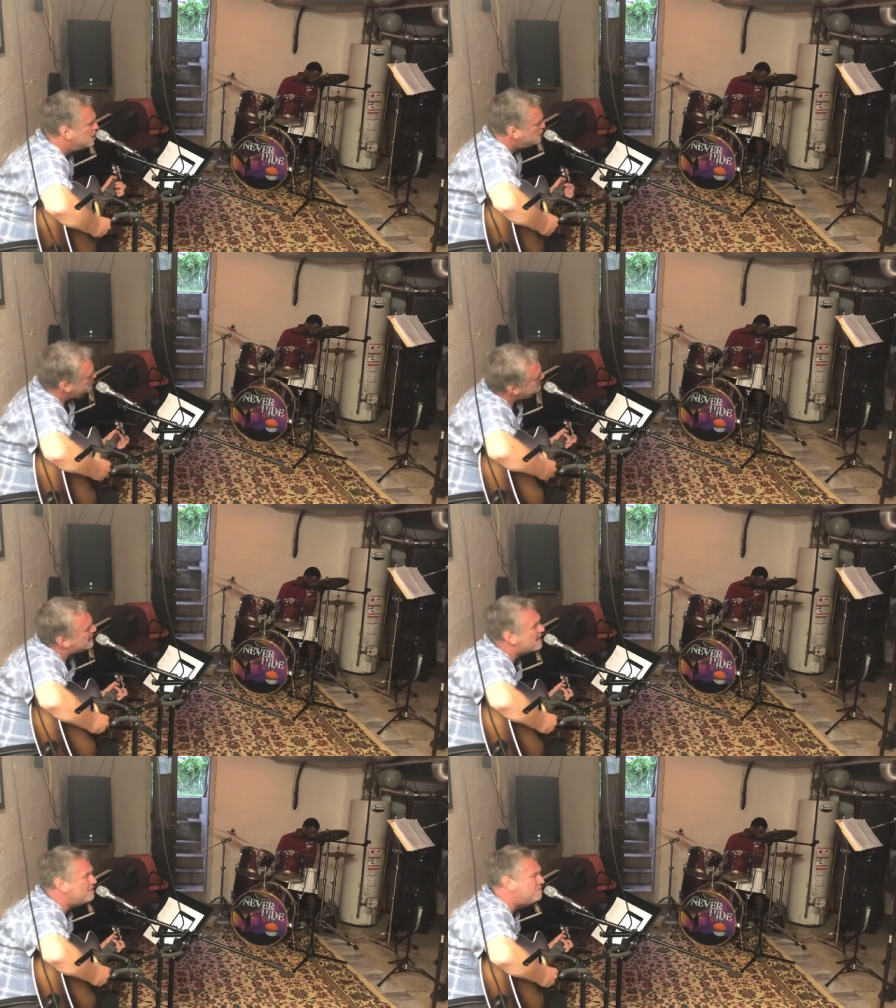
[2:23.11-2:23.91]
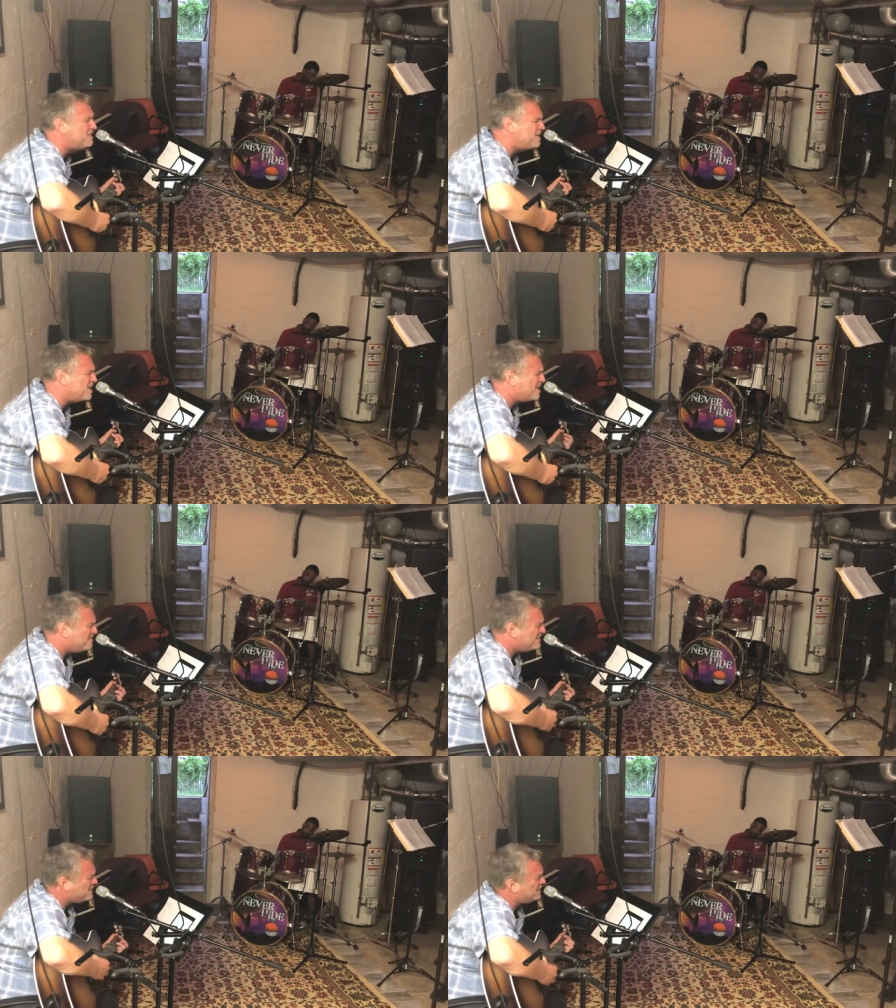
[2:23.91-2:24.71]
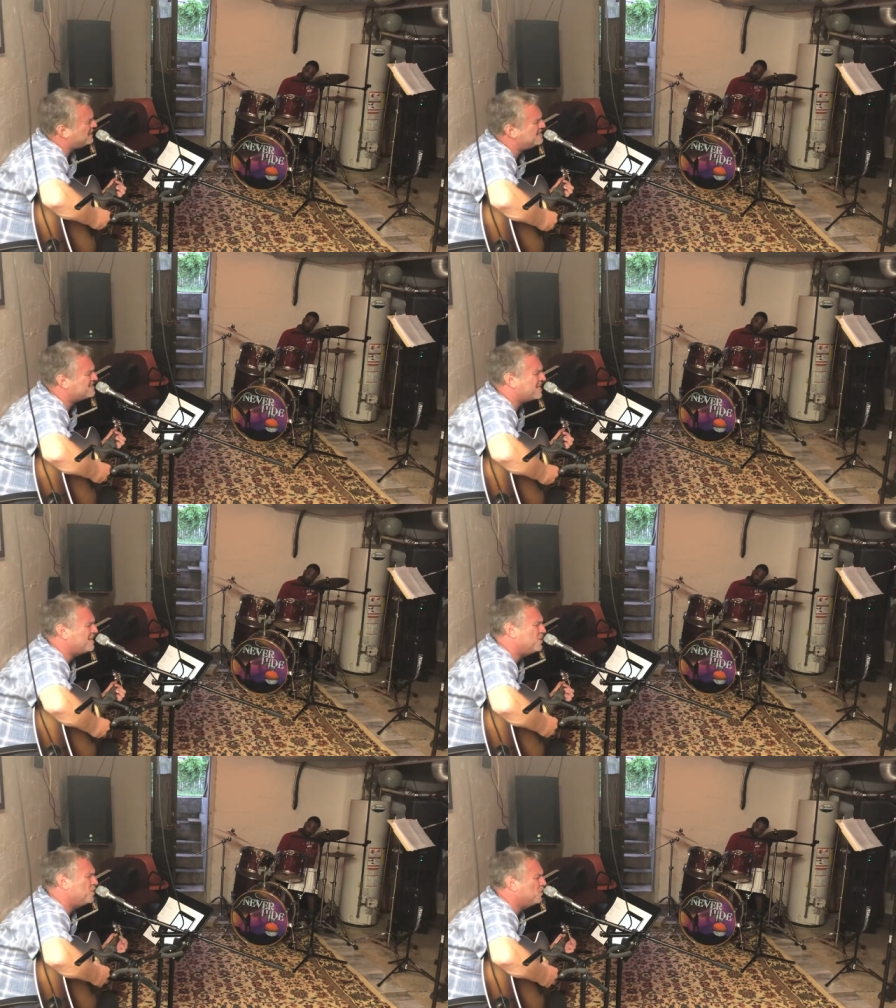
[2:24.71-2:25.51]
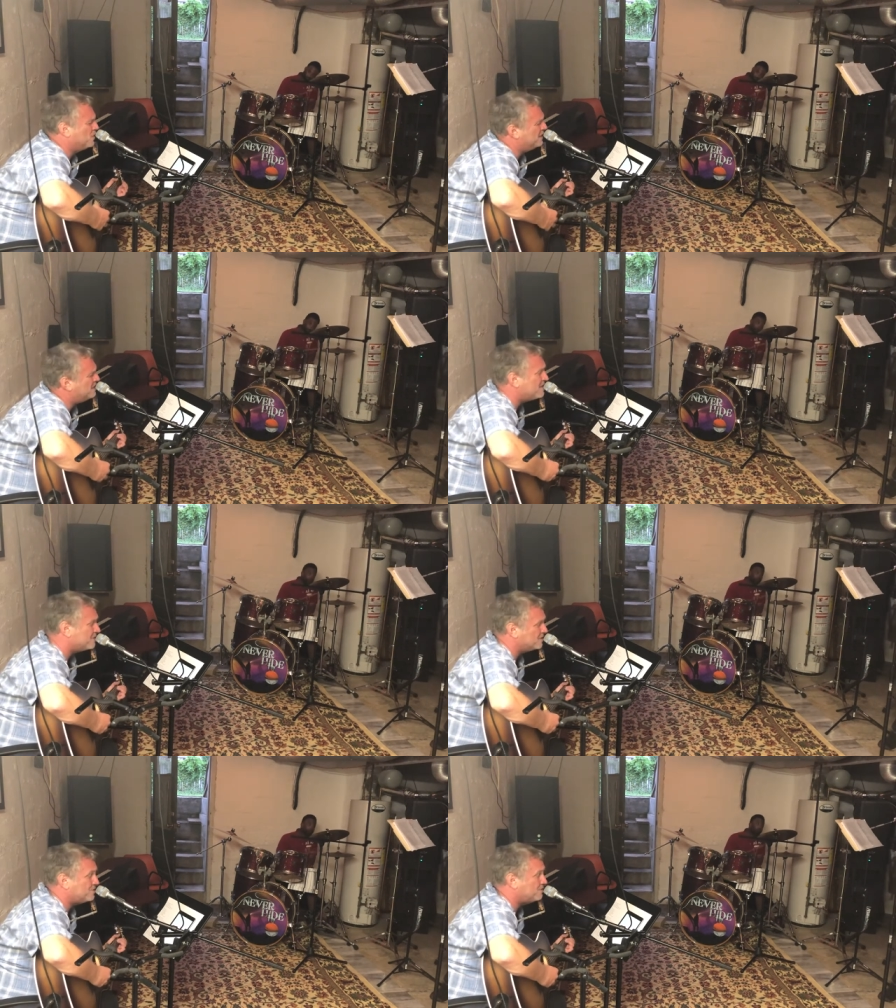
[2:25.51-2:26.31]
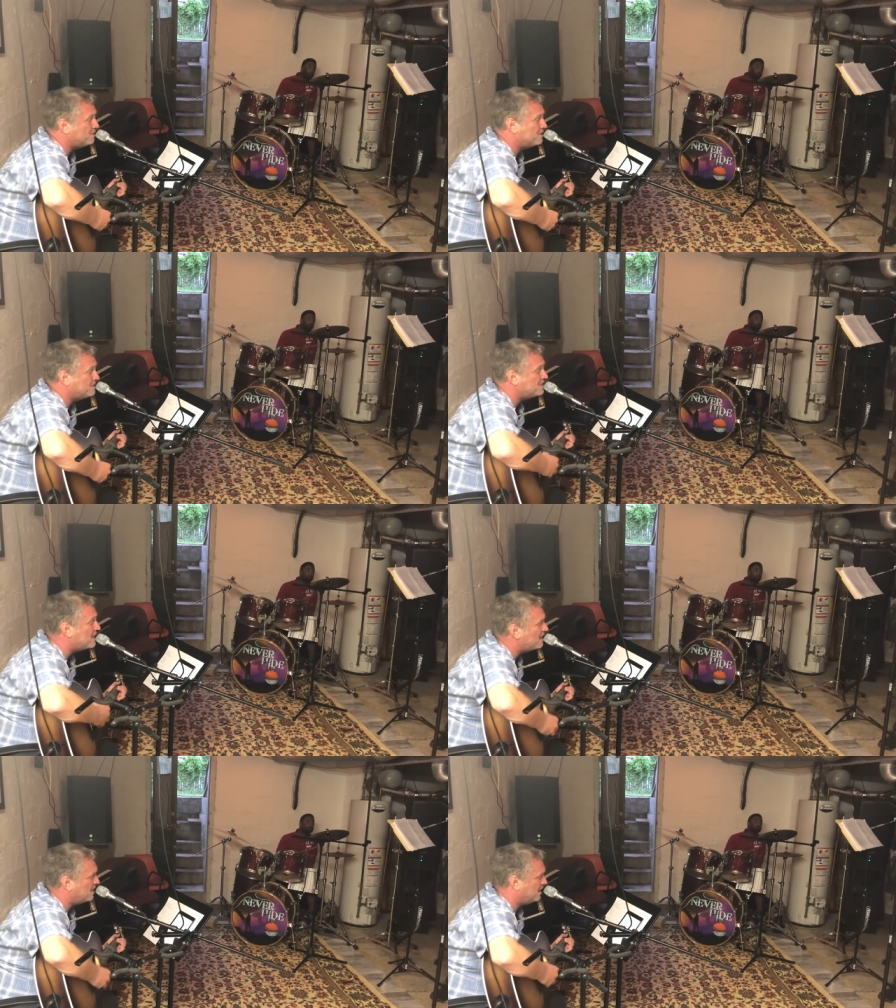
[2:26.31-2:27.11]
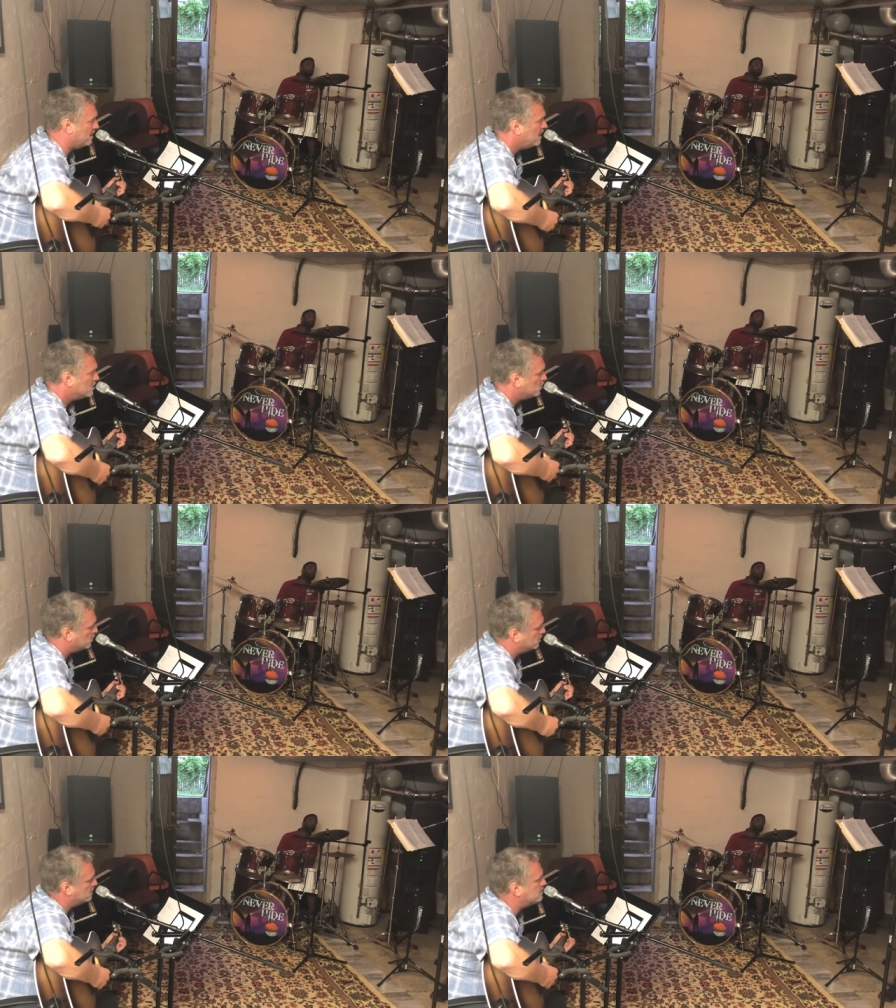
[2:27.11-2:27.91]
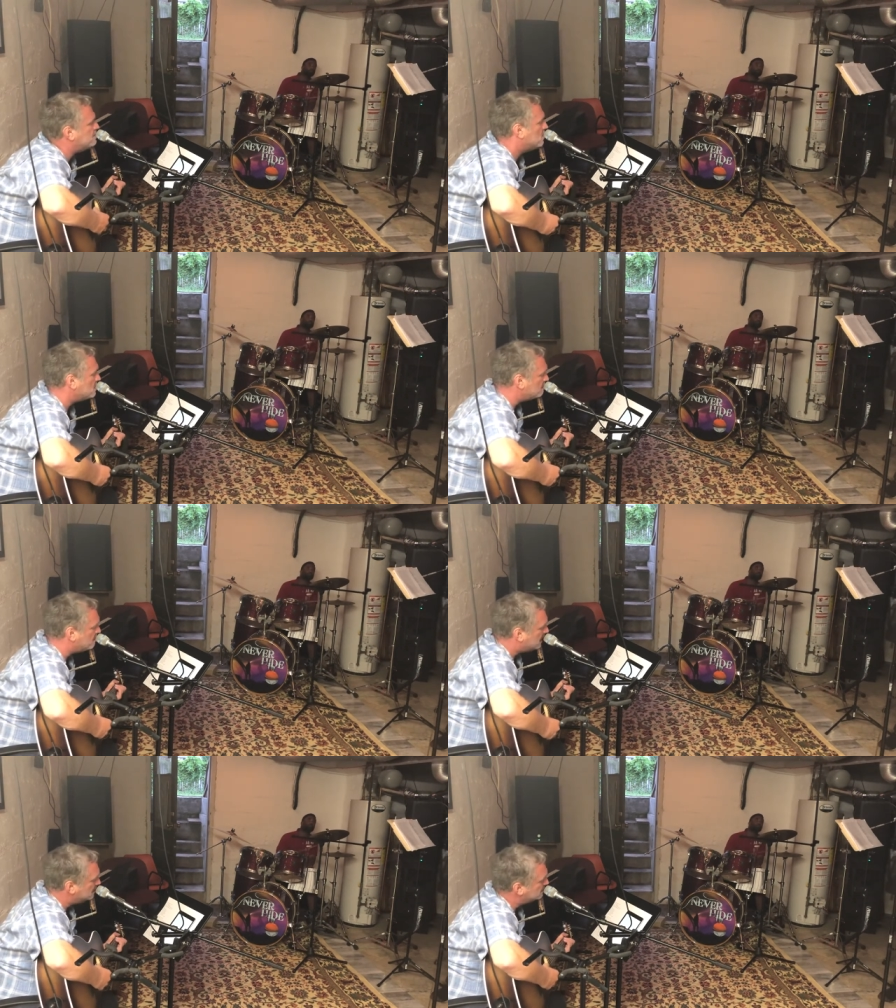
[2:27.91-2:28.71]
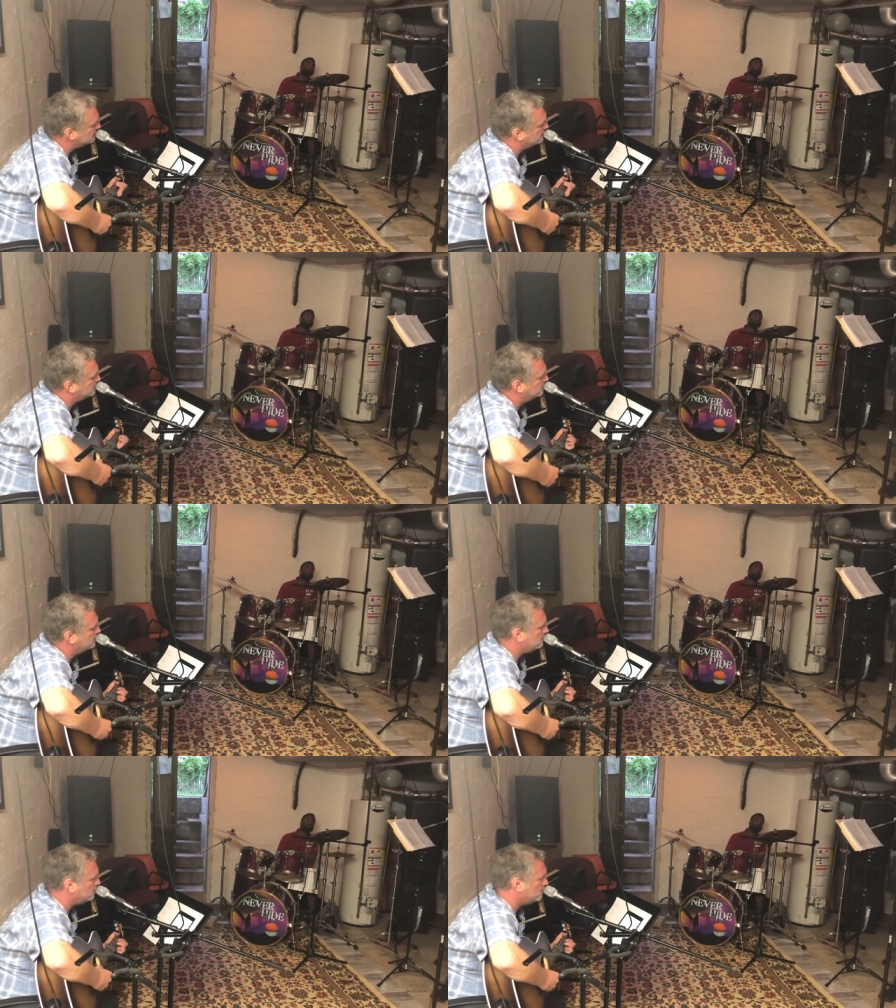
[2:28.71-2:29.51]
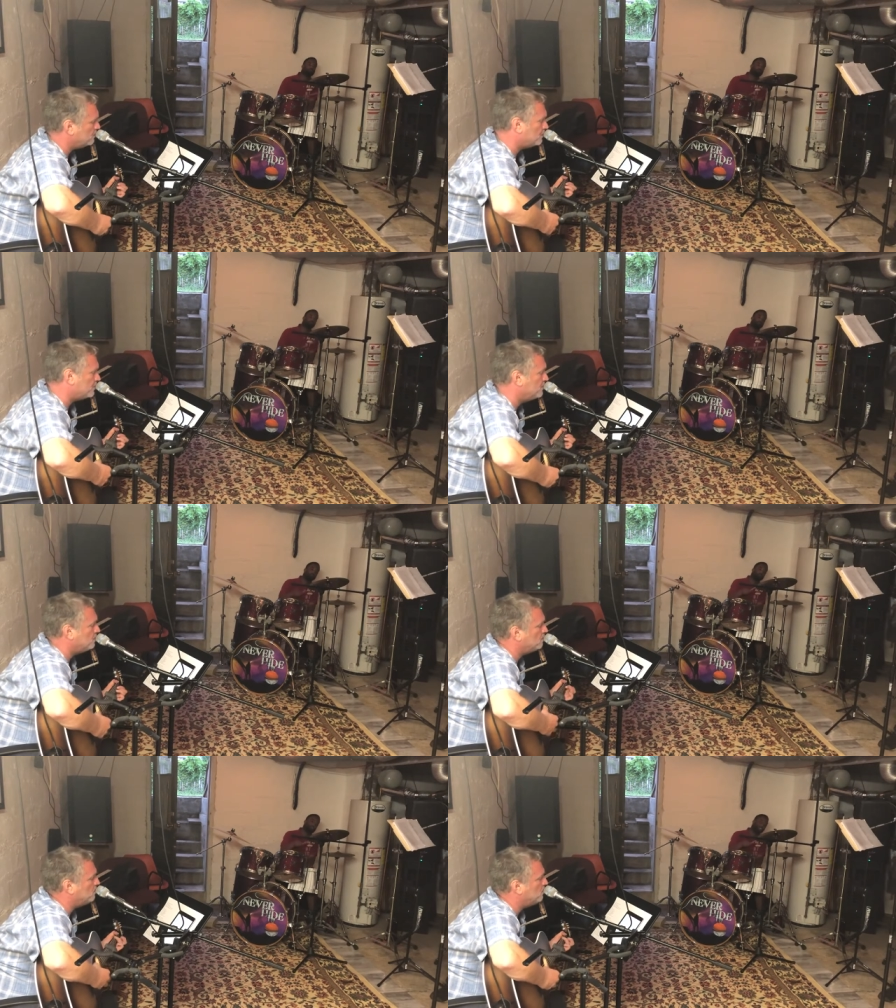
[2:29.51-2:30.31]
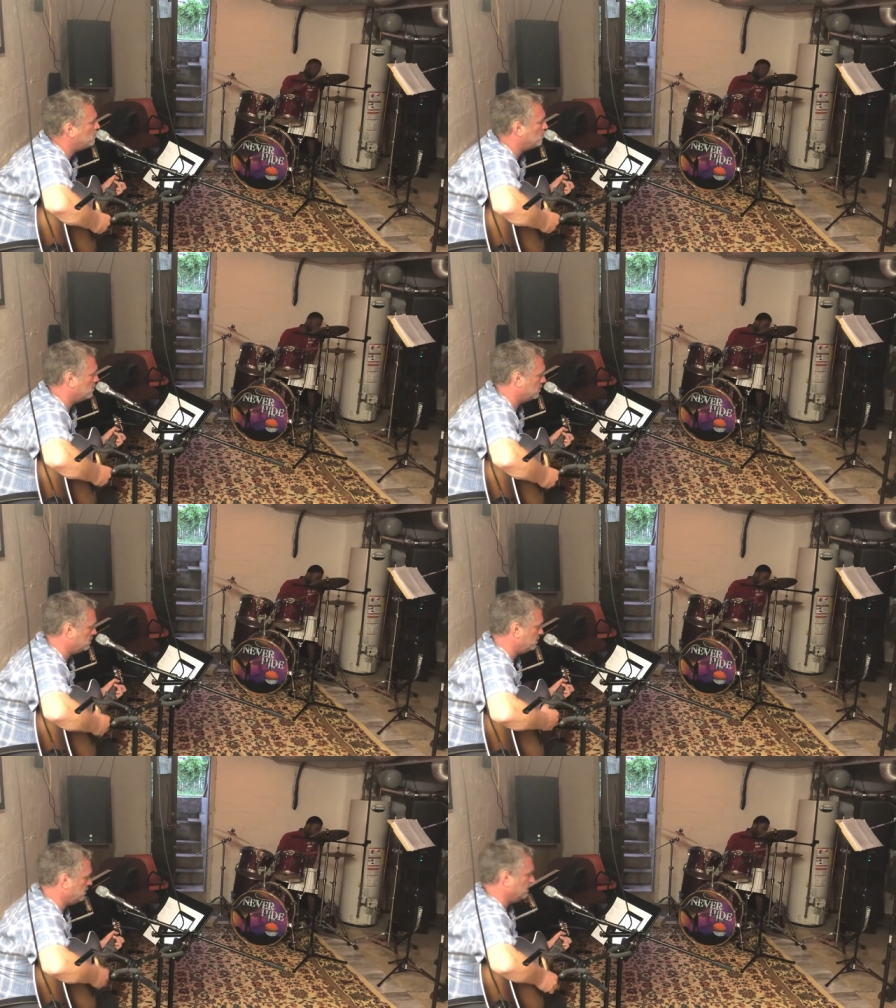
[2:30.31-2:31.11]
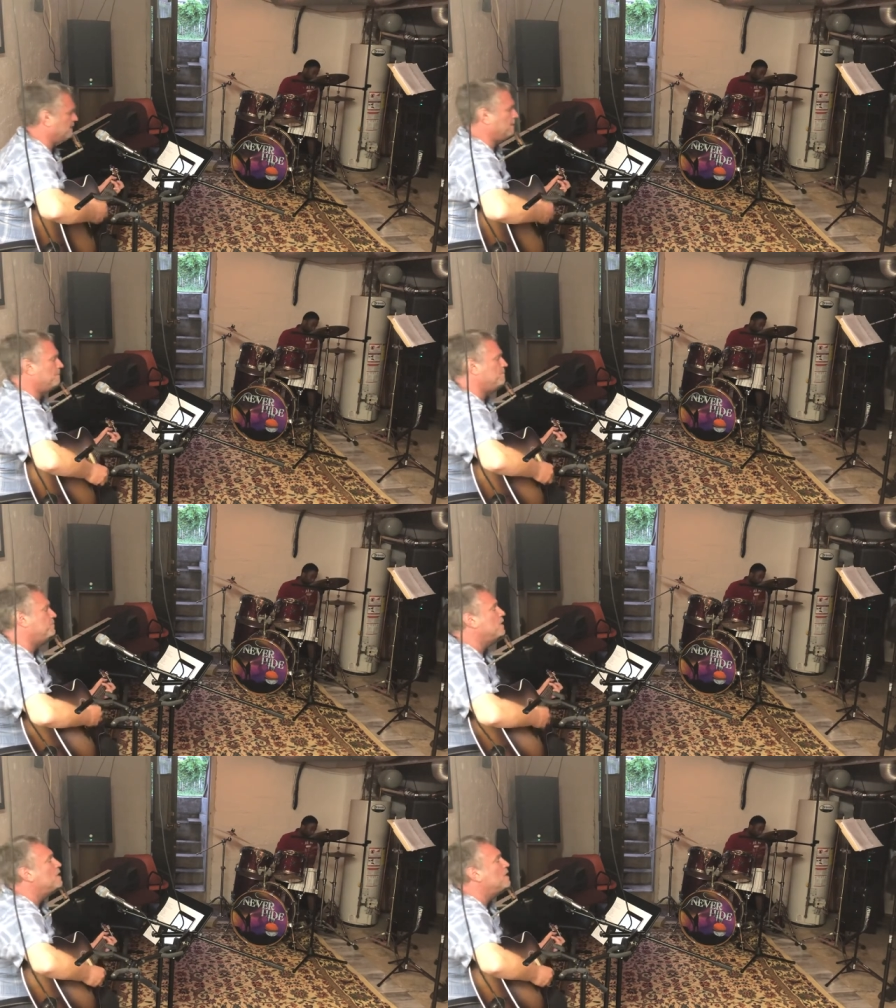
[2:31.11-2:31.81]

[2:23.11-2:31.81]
Remind me of the things I know I never should have said. Don't want to talk about the truth no more.